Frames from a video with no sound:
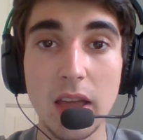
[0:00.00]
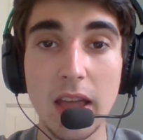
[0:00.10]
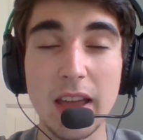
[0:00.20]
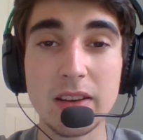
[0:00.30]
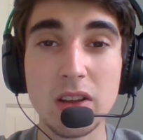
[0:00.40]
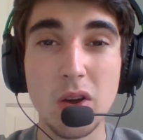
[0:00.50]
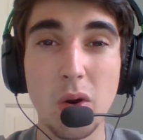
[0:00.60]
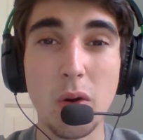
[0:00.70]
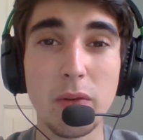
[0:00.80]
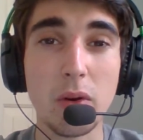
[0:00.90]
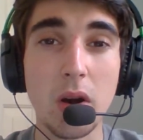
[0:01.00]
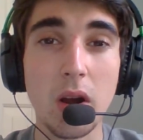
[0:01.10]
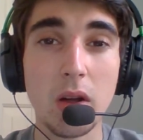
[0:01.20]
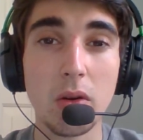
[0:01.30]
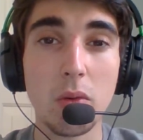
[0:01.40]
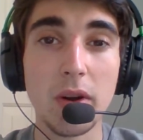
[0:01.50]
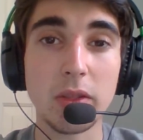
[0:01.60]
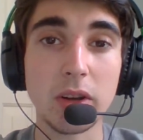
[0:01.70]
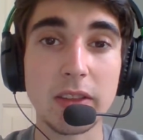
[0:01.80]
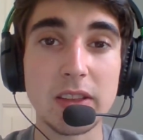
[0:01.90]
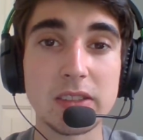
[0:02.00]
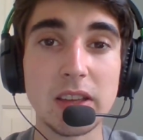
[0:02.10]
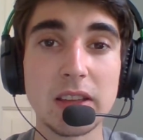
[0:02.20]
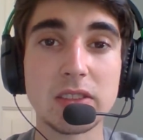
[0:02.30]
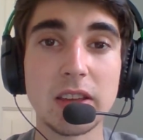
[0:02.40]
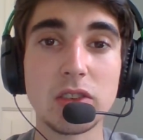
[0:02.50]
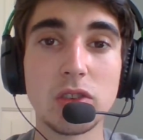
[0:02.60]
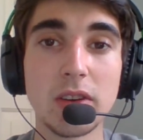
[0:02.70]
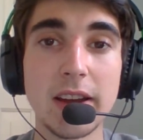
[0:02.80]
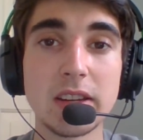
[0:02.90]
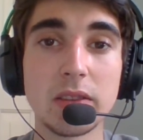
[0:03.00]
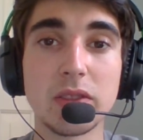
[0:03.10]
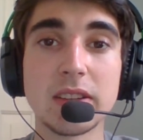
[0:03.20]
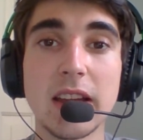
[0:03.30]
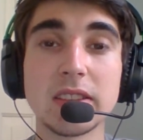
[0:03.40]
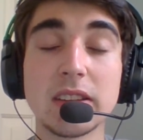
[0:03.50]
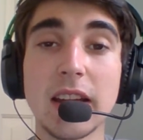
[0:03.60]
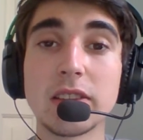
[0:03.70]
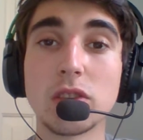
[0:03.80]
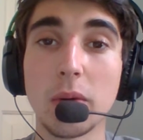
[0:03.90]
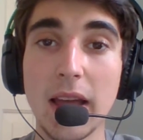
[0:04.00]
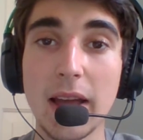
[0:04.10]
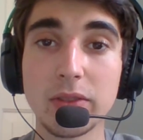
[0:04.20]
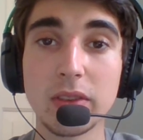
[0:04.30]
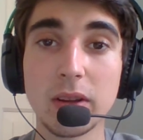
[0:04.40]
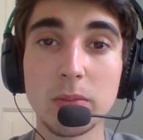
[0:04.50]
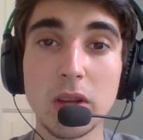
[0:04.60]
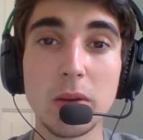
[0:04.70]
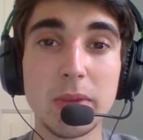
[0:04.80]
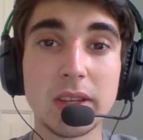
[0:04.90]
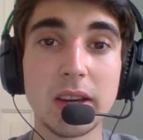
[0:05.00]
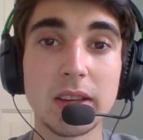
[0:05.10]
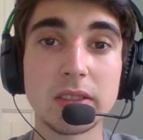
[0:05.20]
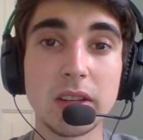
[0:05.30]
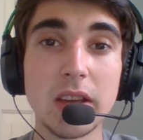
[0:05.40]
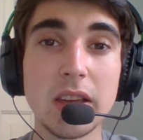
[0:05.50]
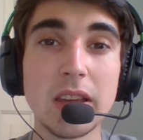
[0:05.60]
And overall, when I look at this, it's a good idea for the Tennessee Titans going after them because